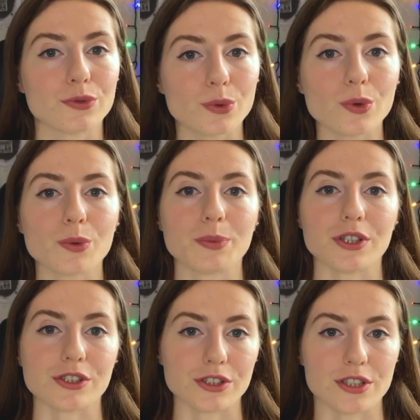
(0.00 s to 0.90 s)
full
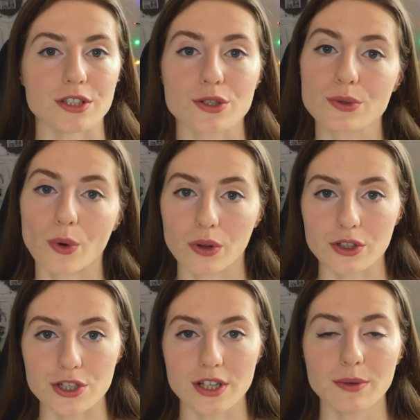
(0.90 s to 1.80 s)
PhD
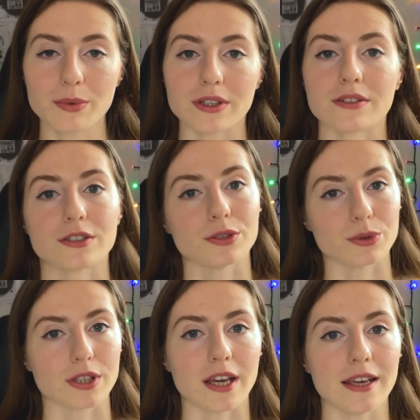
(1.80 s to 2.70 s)
scholarship in the
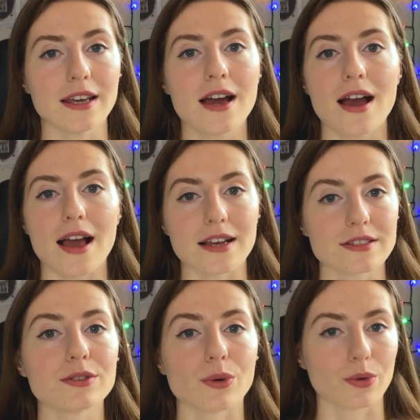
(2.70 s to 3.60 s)
UK as
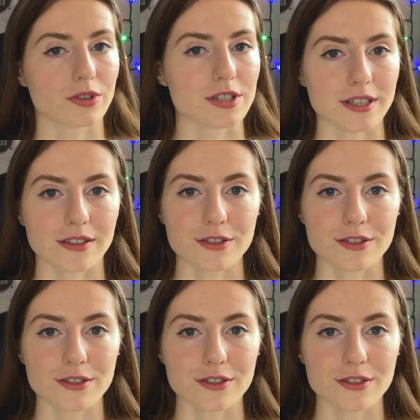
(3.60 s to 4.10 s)
an overseas